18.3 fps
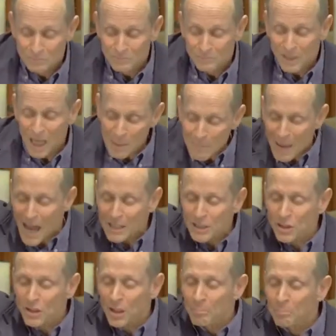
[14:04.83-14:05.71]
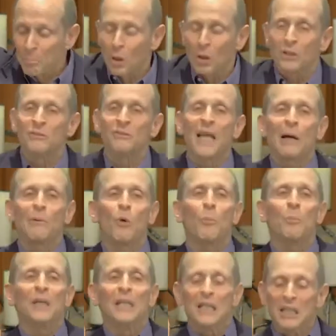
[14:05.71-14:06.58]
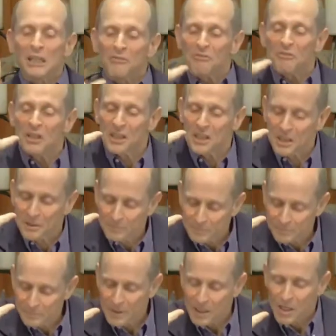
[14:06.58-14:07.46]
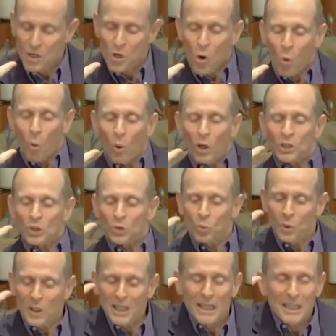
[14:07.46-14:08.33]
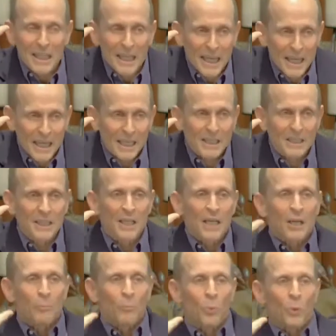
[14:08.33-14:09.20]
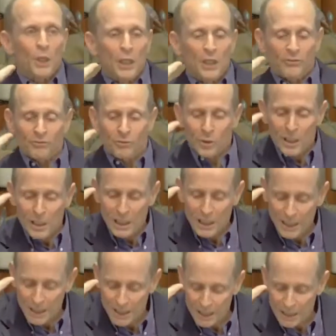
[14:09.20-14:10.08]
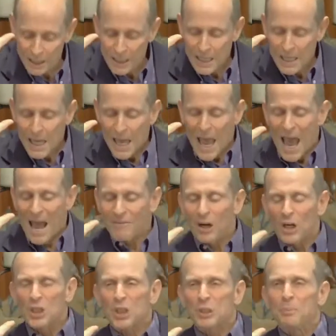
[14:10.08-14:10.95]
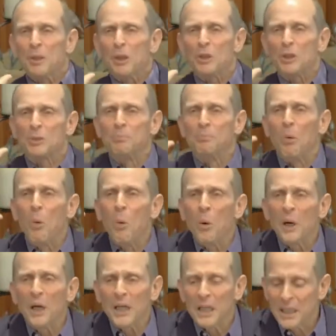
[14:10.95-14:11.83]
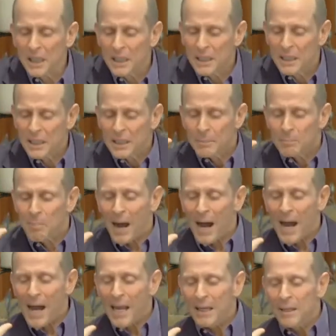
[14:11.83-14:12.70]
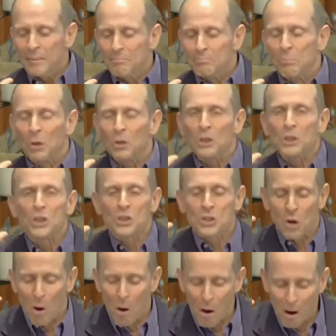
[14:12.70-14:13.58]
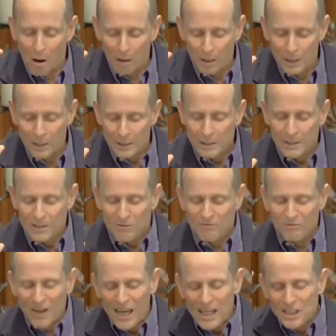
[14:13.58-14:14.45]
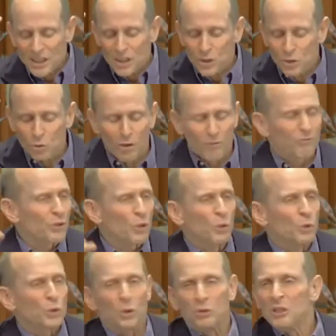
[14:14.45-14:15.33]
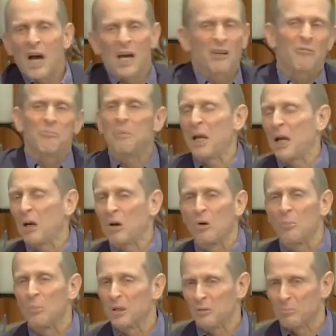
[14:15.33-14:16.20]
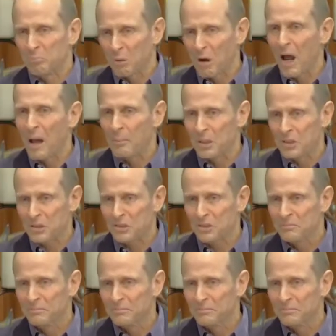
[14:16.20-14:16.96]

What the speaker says: Imagine the burden that will be lifted once we again breathe freely, have our spirits buoyed by bird song, face into a future not of peril but of promise.